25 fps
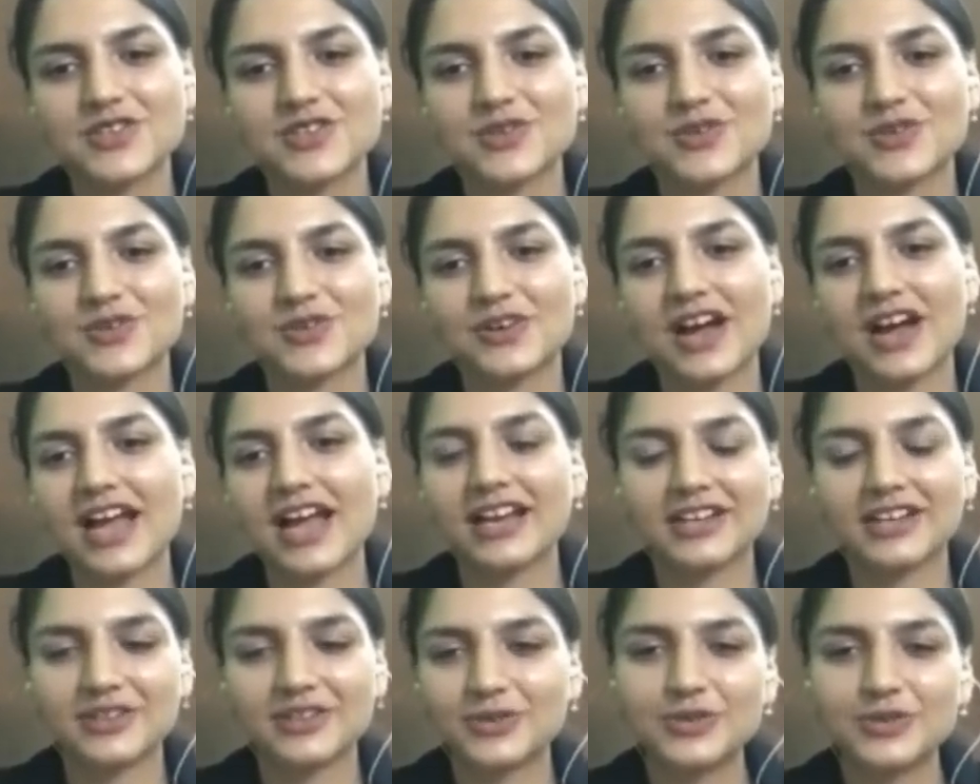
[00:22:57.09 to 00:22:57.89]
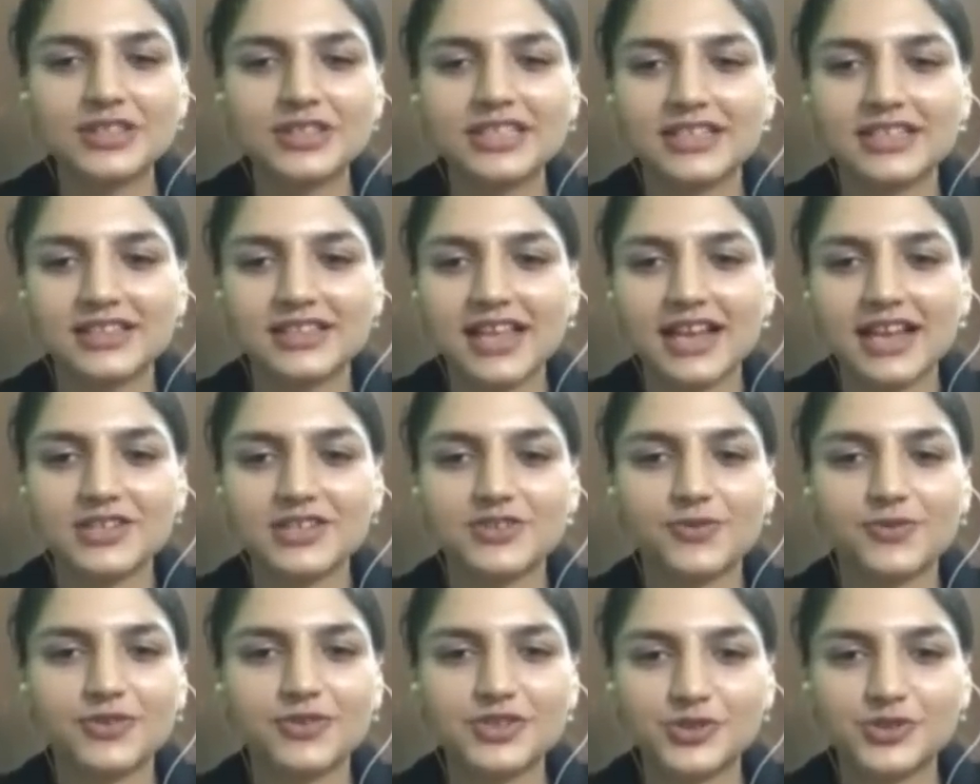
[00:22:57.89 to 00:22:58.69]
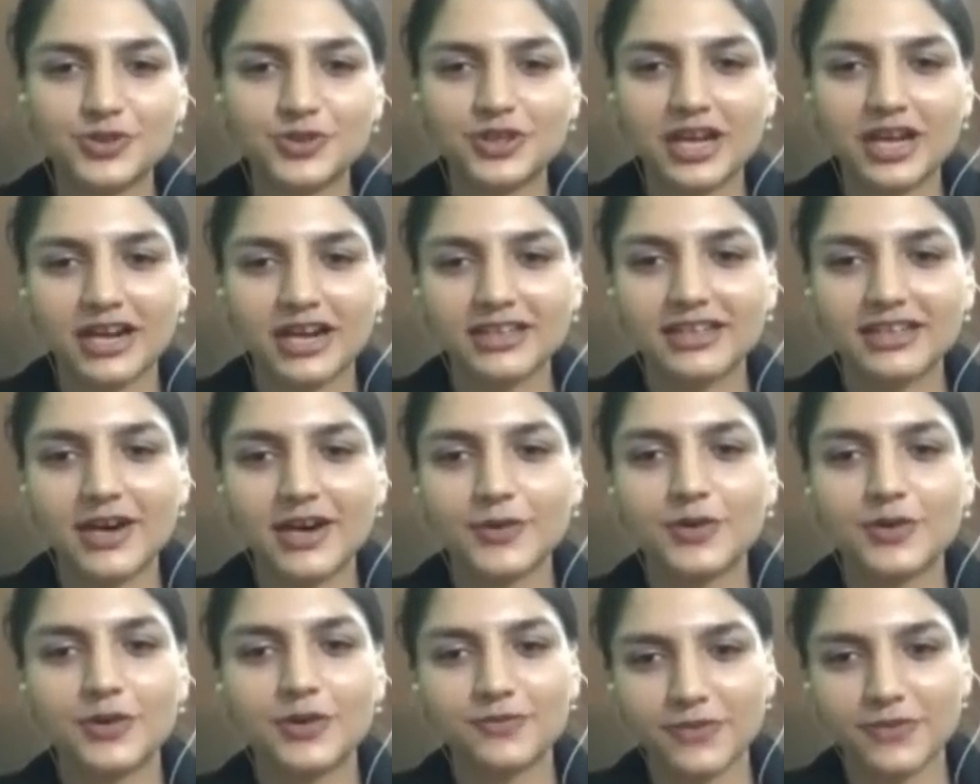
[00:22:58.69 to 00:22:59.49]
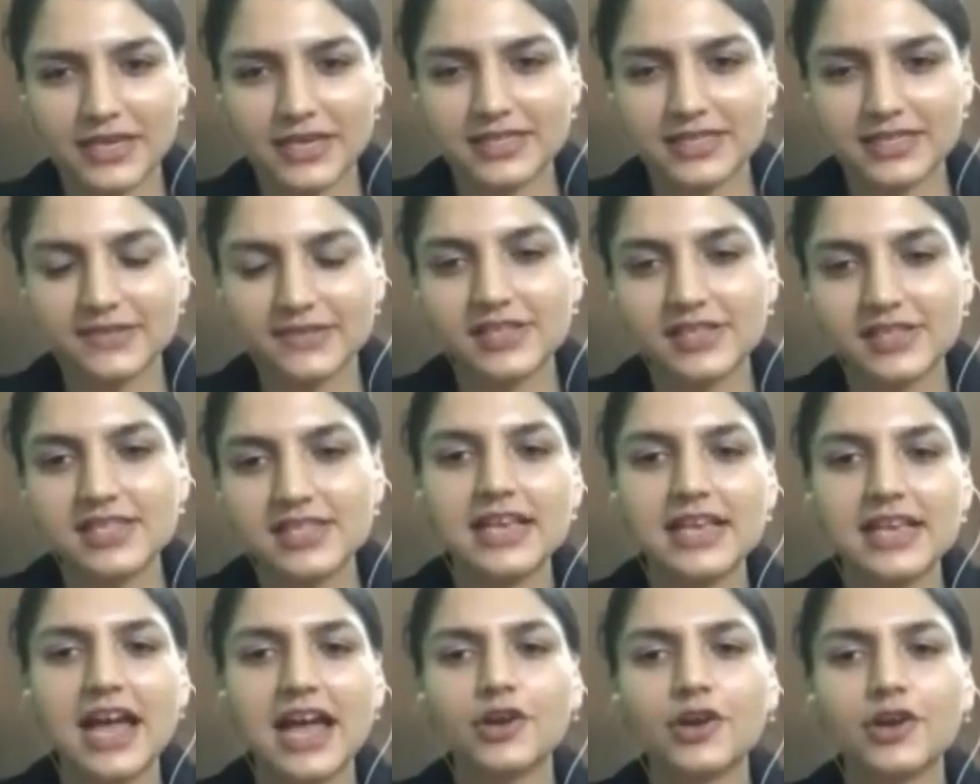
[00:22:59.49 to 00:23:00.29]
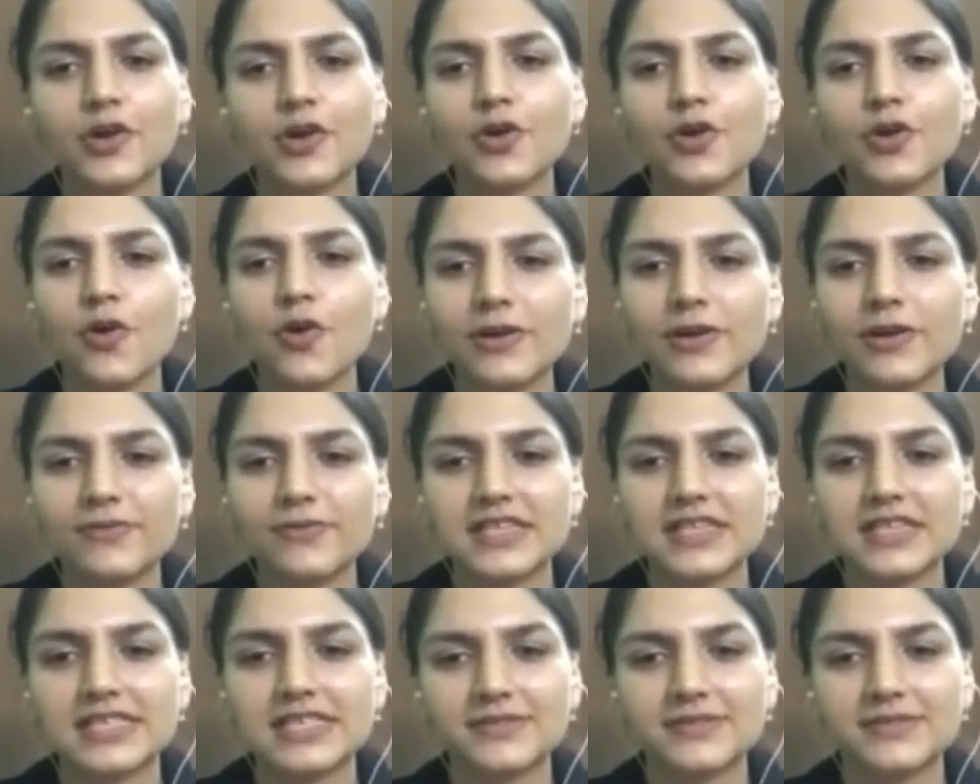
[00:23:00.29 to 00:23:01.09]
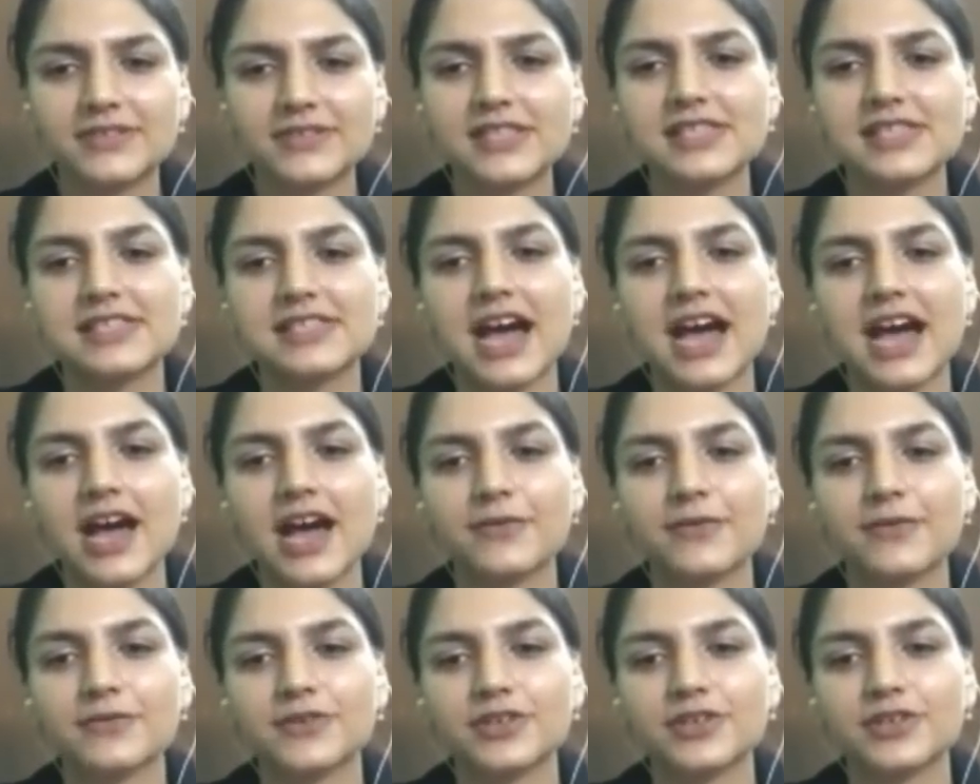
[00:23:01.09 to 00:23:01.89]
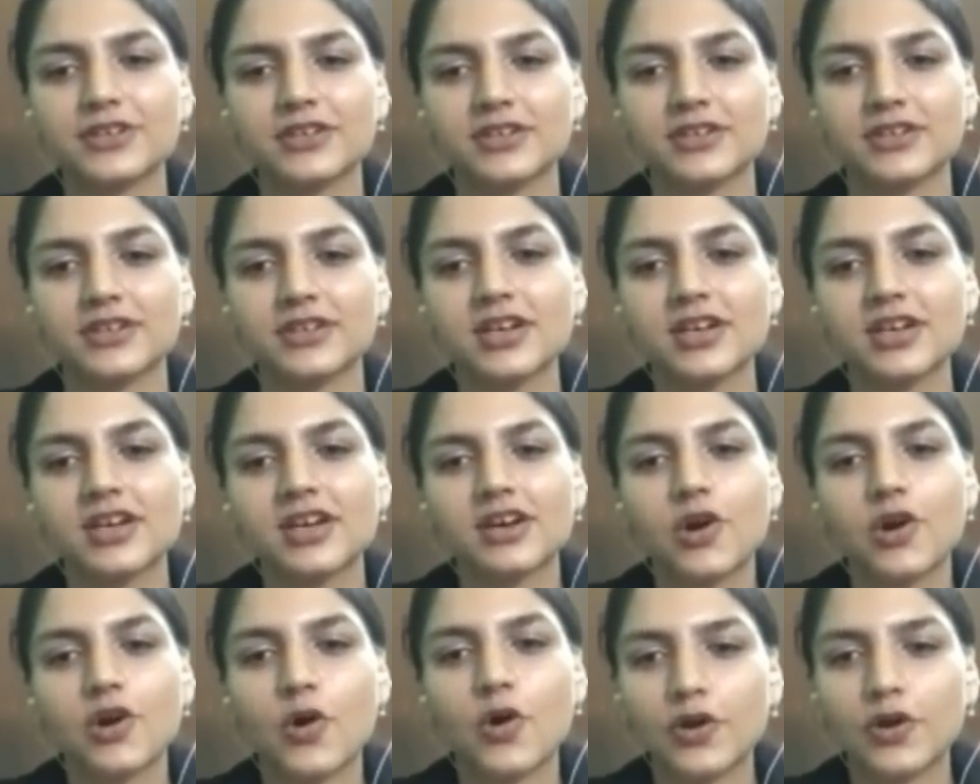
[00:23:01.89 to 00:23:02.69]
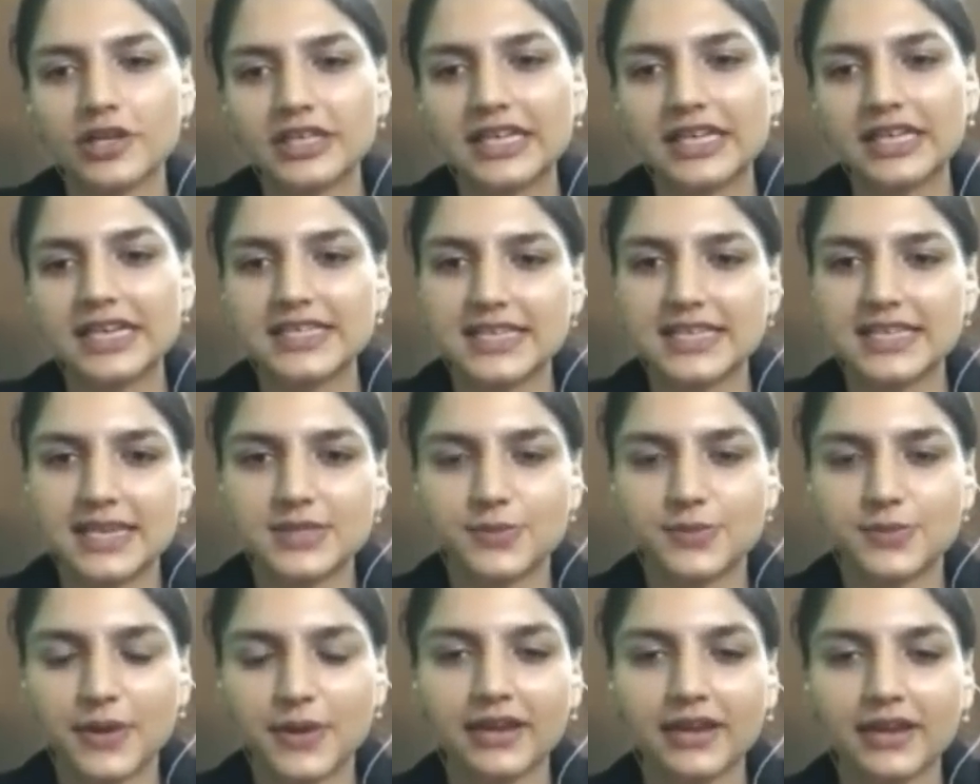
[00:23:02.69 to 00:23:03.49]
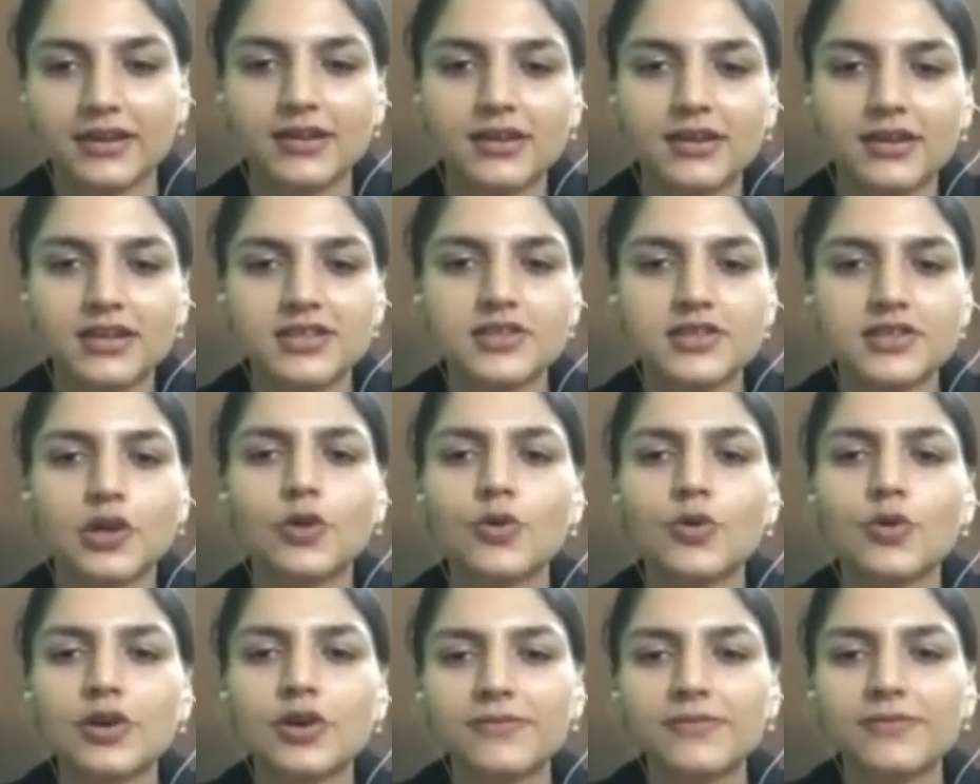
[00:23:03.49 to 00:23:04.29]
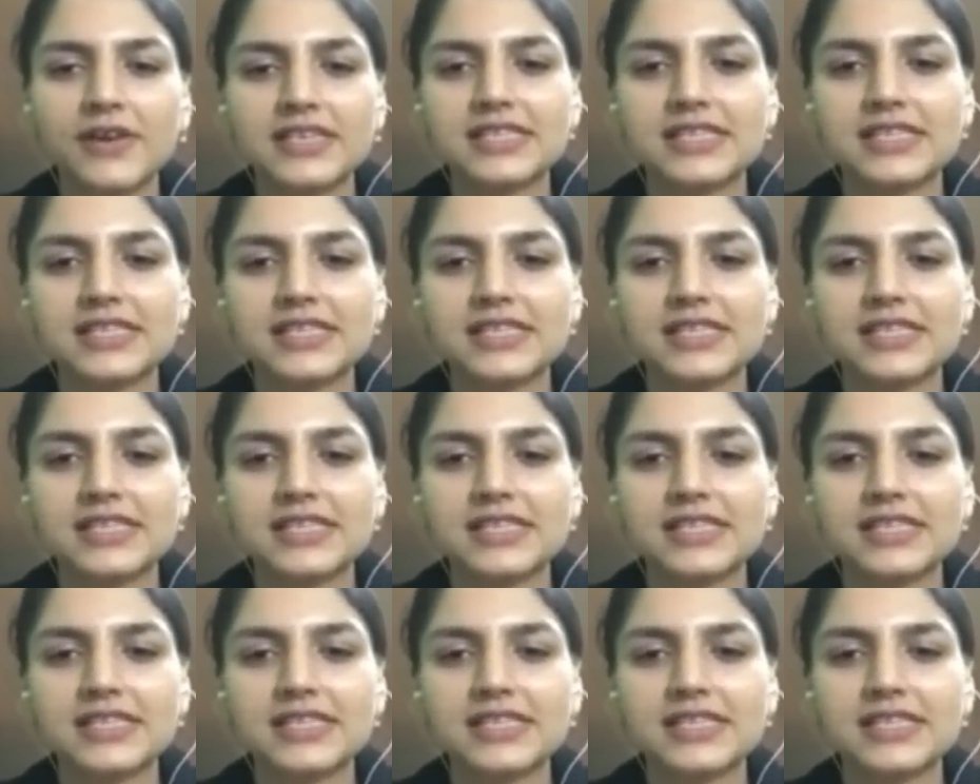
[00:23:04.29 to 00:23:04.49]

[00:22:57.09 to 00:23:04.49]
So I don't think that we should cut down on festivals, and not all festivals have holidays as well. The local